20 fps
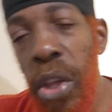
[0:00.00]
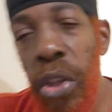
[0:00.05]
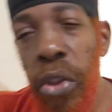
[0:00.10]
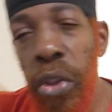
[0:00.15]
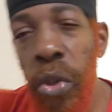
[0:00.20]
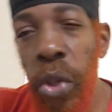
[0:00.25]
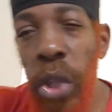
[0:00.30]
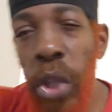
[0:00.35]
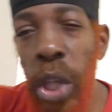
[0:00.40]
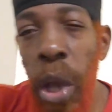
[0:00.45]
to
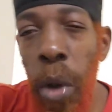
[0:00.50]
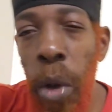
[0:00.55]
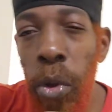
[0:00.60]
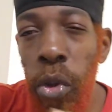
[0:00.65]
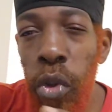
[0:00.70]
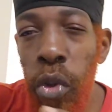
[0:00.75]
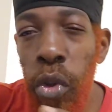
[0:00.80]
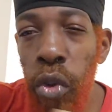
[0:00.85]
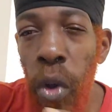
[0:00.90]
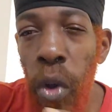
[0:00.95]
see how
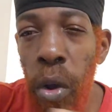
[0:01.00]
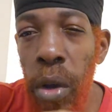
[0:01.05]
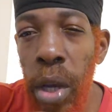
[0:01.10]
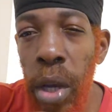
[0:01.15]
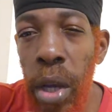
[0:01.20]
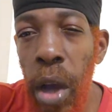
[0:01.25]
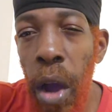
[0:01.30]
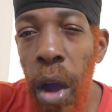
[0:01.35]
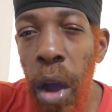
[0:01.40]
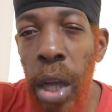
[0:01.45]
strong
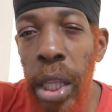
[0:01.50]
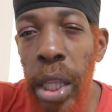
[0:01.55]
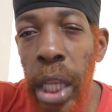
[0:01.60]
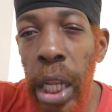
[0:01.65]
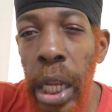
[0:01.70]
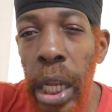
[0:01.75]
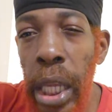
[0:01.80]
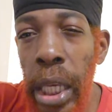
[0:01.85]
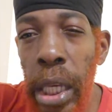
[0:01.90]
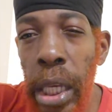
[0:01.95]
are the
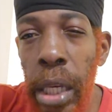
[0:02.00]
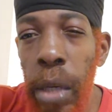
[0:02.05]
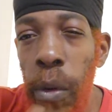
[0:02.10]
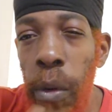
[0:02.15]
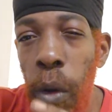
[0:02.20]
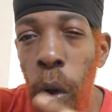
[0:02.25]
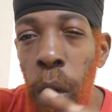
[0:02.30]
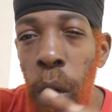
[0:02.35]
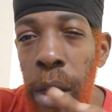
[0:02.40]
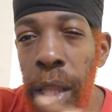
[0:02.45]
link
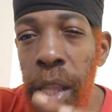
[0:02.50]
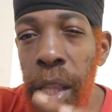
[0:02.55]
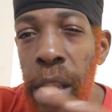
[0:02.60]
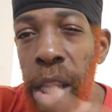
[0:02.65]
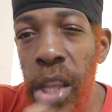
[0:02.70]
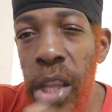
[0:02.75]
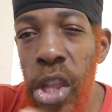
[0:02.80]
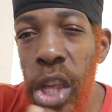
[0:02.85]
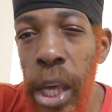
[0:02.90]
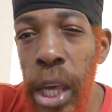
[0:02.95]
on
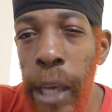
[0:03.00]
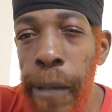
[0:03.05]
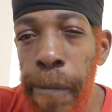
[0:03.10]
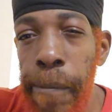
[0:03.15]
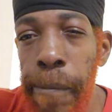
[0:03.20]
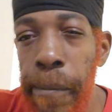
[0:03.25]
the chain.